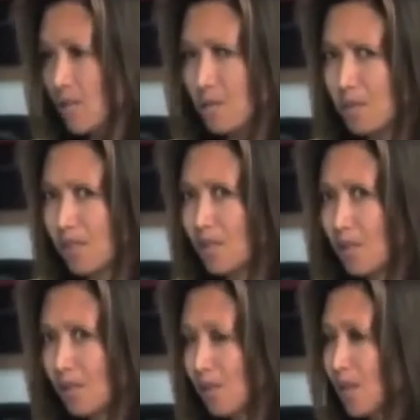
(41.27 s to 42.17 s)
or is it
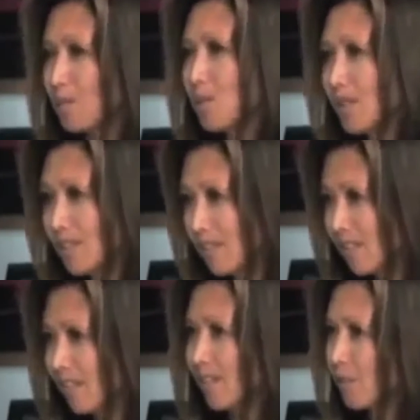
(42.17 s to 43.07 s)
because you already put
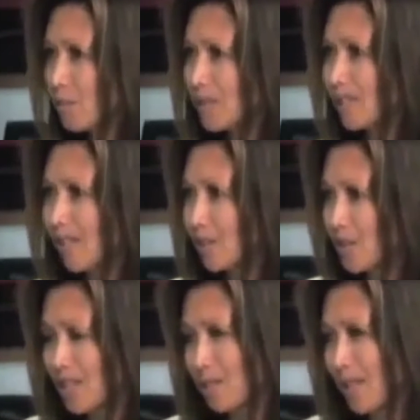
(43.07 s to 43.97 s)
$100 million
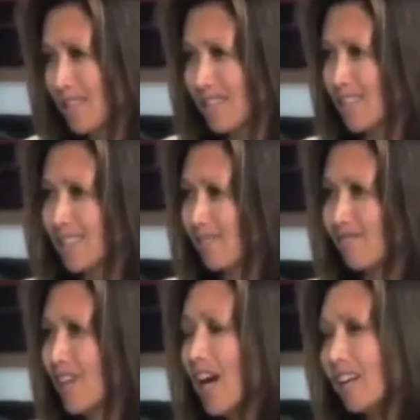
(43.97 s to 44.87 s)
into SpaceX
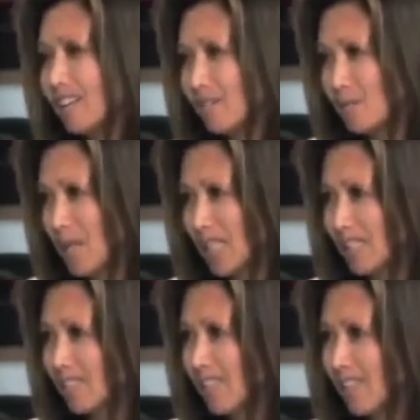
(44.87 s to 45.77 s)
and had enough
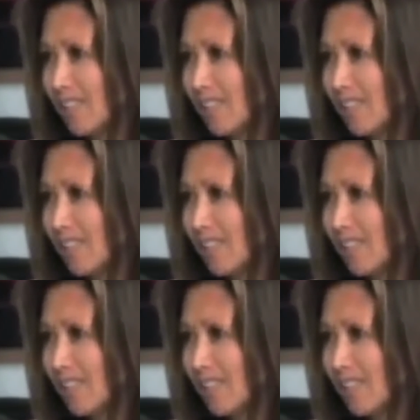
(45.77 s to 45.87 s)
money?